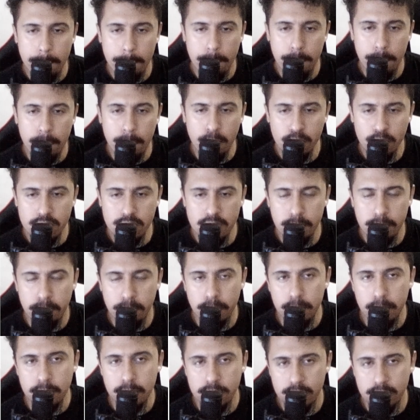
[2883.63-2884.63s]
books and
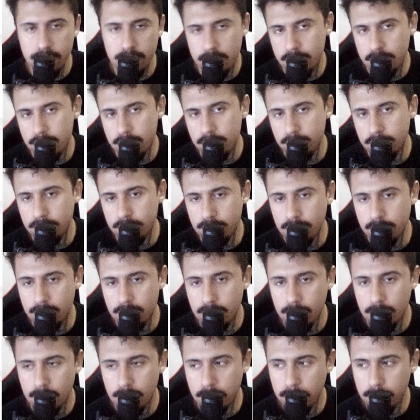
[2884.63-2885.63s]
publishers,
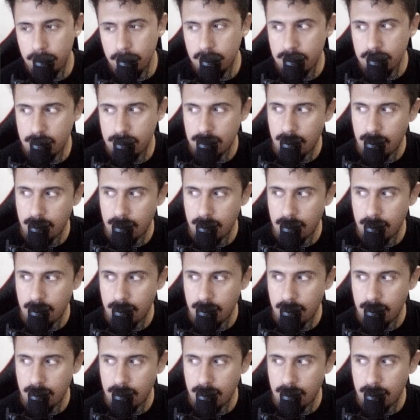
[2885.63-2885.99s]
because